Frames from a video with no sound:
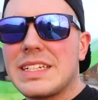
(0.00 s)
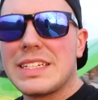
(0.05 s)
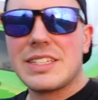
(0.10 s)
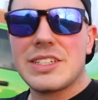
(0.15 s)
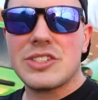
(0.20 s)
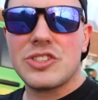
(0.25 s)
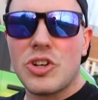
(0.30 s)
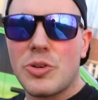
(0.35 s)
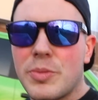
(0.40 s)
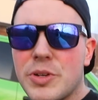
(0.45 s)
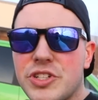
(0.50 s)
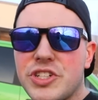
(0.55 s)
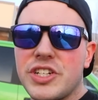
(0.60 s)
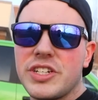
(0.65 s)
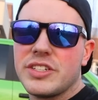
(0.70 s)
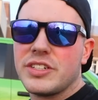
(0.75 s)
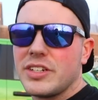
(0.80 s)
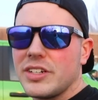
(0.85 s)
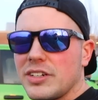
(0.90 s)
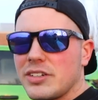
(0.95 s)
so much
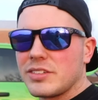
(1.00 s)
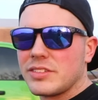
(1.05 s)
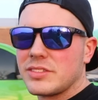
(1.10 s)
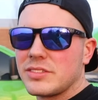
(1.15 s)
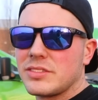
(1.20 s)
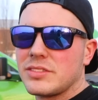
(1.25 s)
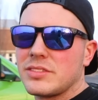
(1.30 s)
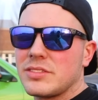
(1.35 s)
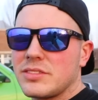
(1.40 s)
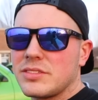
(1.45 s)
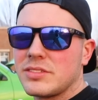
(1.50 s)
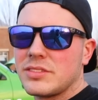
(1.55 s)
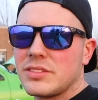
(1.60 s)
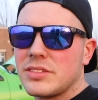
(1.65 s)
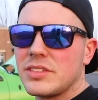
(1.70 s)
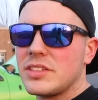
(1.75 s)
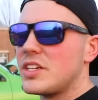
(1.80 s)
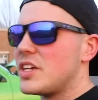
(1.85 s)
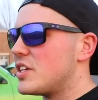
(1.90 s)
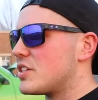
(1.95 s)
easier,
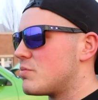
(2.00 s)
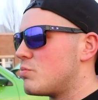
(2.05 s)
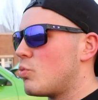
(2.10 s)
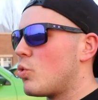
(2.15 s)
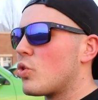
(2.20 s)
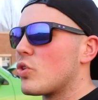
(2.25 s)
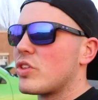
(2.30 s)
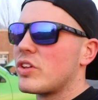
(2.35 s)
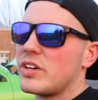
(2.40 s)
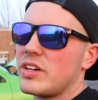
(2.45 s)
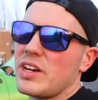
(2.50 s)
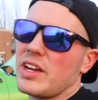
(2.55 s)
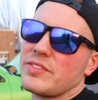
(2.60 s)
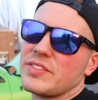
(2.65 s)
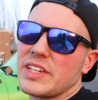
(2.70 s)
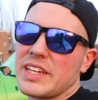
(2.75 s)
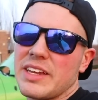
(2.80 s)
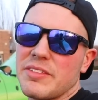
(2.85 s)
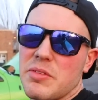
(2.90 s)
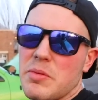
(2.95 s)
is more than enough
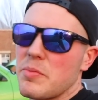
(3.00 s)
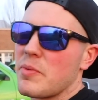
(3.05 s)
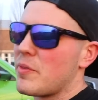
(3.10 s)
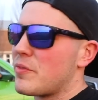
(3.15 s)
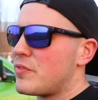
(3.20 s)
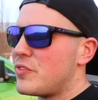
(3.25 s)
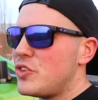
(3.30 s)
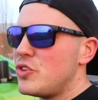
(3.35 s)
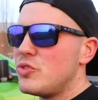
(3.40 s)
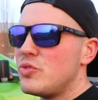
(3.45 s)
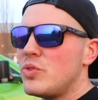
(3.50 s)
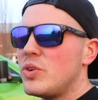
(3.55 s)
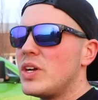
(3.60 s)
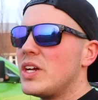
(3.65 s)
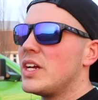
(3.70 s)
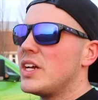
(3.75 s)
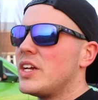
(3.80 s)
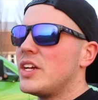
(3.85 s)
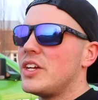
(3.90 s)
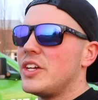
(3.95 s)
to give up a few,
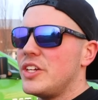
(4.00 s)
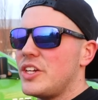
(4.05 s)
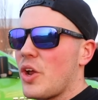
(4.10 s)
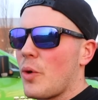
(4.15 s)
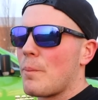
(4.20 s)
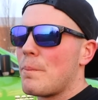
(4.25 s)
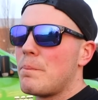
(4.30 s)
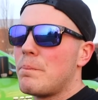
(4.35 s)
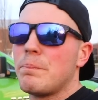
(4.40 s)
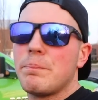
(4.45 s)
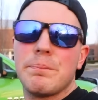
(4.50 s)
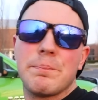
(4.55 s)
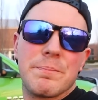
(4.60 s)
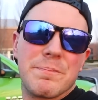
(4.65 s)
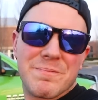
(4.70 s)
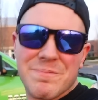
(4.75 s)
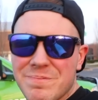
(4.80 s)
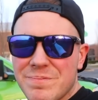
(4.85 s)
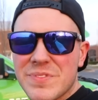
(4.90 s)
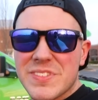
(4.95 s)
you know,
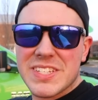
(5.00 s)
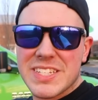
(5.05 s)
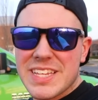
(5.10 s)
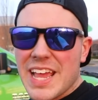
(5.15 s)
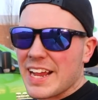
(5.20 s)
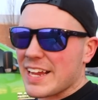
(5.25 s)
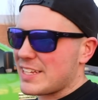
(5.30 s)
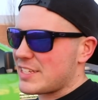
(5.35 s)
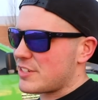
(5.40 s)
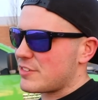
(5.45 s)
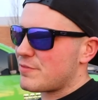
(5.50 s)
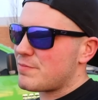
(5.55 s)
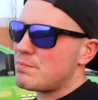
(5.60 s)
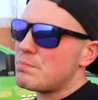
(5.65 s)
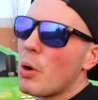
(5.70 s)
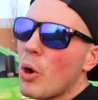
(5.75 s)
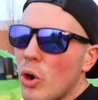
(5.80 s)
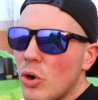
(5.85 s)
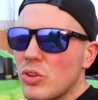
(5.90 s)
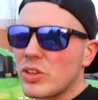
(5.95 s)
seconds of
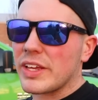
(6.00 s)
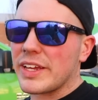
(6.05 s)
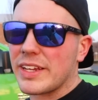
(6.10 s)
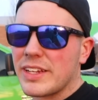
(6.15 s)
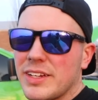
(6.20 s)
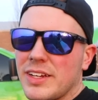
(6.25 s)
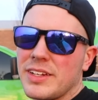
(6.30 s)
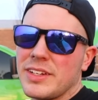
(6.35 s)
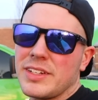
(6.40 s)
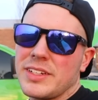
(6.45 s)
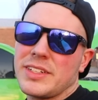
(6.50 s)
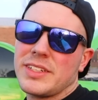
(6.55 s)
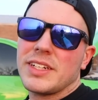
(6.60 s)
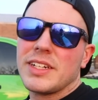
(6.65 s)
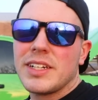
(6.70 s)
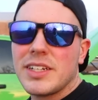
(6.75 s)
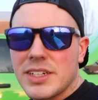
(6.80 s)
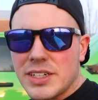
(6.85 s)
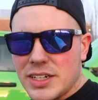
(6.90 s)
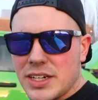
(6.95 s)
pulling
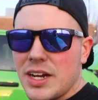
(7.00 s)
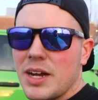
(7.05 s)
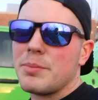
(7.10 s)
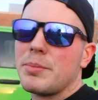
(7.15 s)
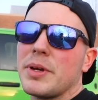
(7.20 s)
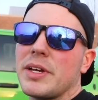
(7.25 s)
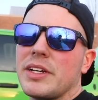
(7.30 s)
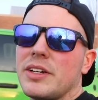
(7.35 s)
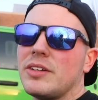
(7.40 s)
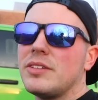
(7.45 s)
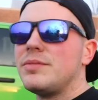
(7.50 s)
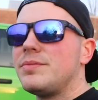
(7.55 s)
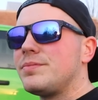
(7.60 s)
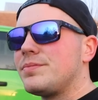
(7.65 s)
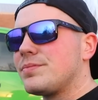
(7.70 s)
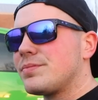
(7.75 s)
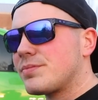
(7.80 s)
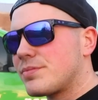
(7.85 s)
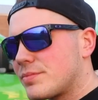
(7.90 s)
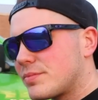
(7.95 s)
up a hill.
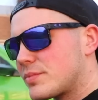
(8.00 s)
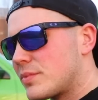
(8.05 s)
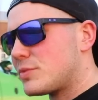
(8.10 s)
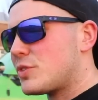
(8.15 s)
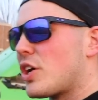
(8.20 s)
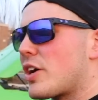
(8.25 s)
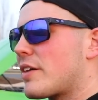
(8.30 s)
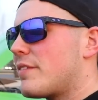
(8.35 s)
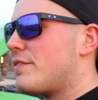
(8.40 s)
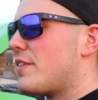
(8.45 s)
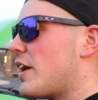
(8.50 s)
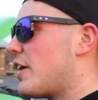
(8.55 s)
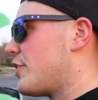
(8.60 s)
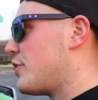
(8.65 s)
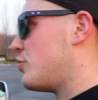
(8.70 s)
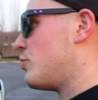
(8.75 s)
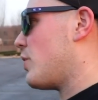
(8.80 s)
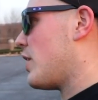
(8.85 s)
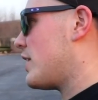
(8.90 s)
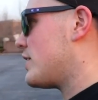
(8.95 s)
Talk them
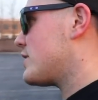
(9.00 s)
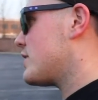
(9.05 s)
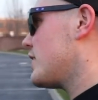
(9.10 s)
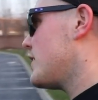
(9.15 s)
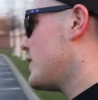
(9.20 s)
value wise